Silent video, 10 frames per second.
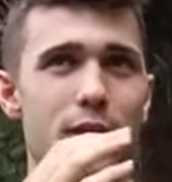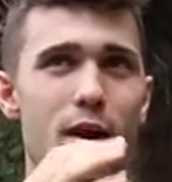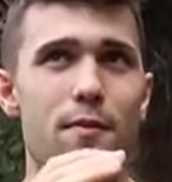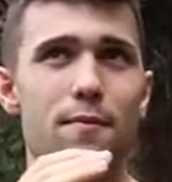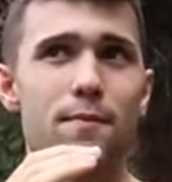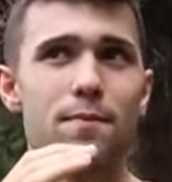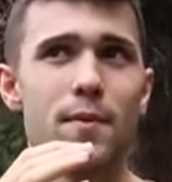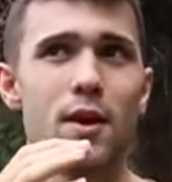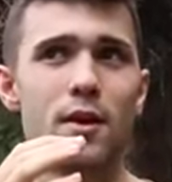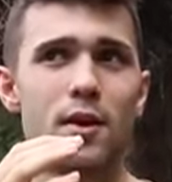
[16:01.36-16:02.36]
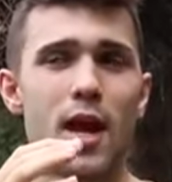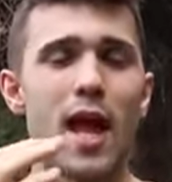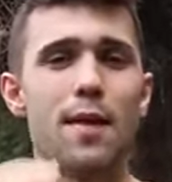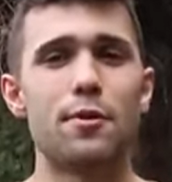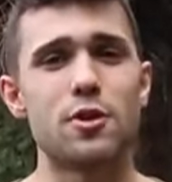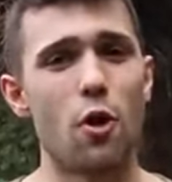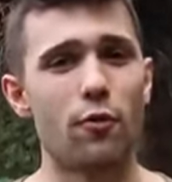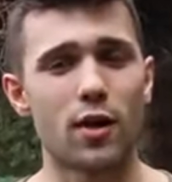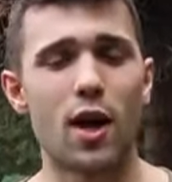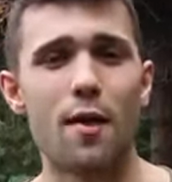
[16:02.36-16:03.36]
become able to
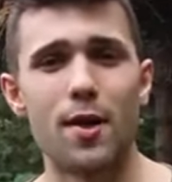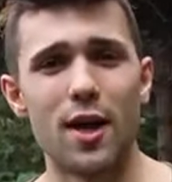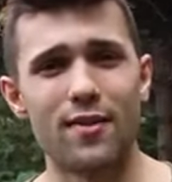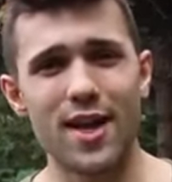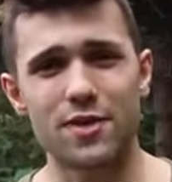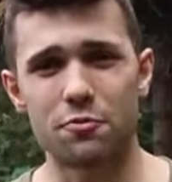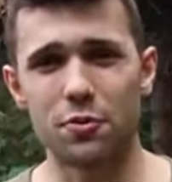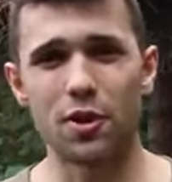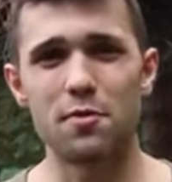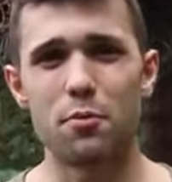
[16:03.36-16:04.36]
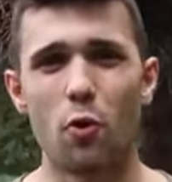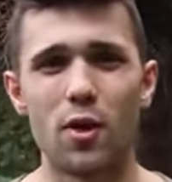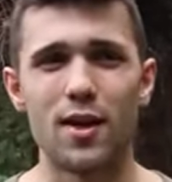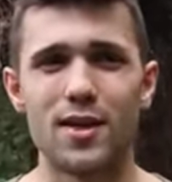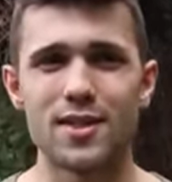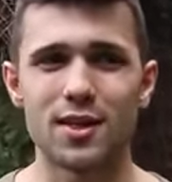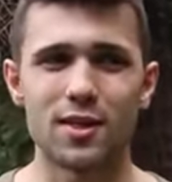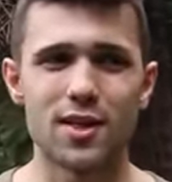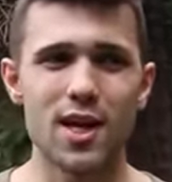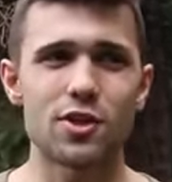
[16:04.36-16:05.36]
overcome it. And that's really important, is to
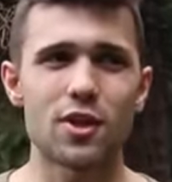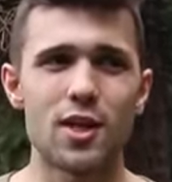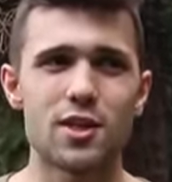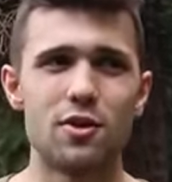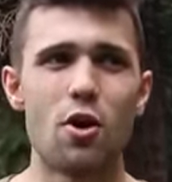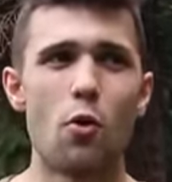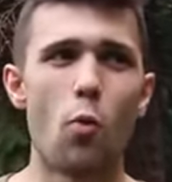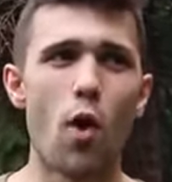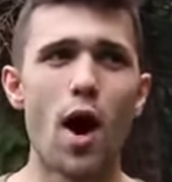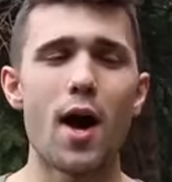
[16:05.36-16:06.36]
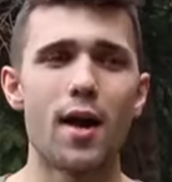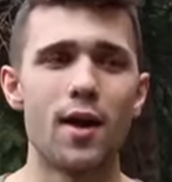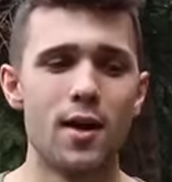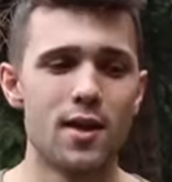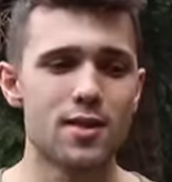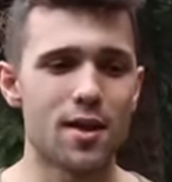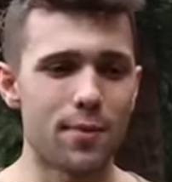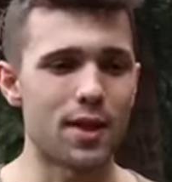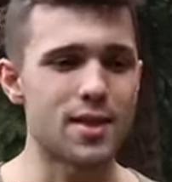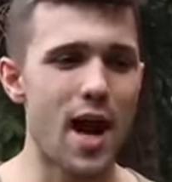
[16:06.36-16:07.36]
contextualize and know why
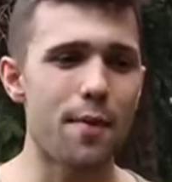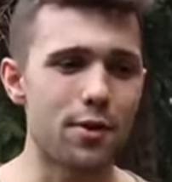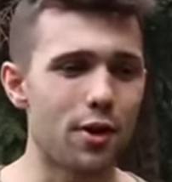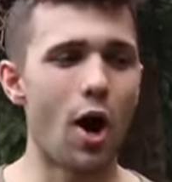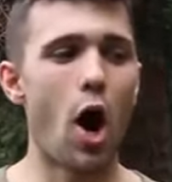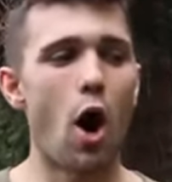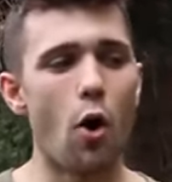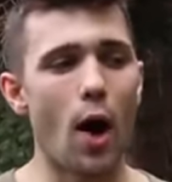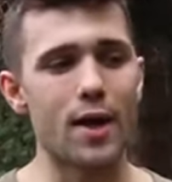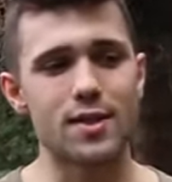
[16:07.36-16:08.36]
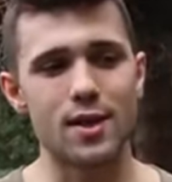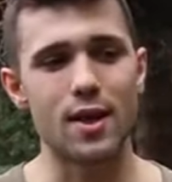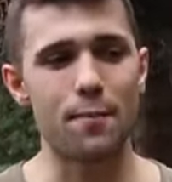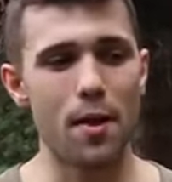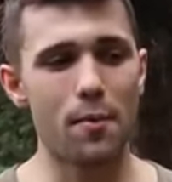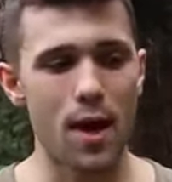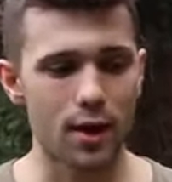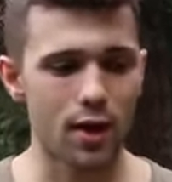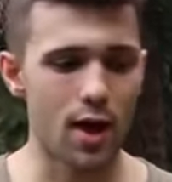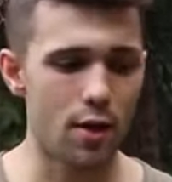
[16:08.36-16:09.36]
something is happening. You go, oh, I see, maybe I
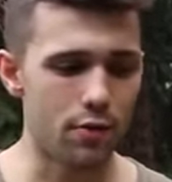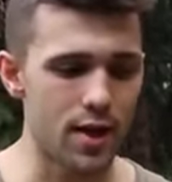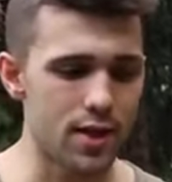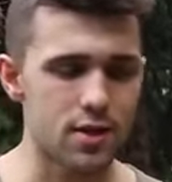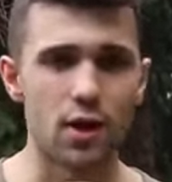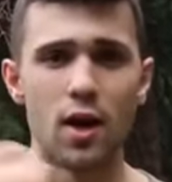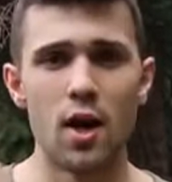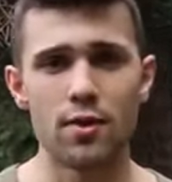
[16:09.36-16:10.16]
can cut out this, or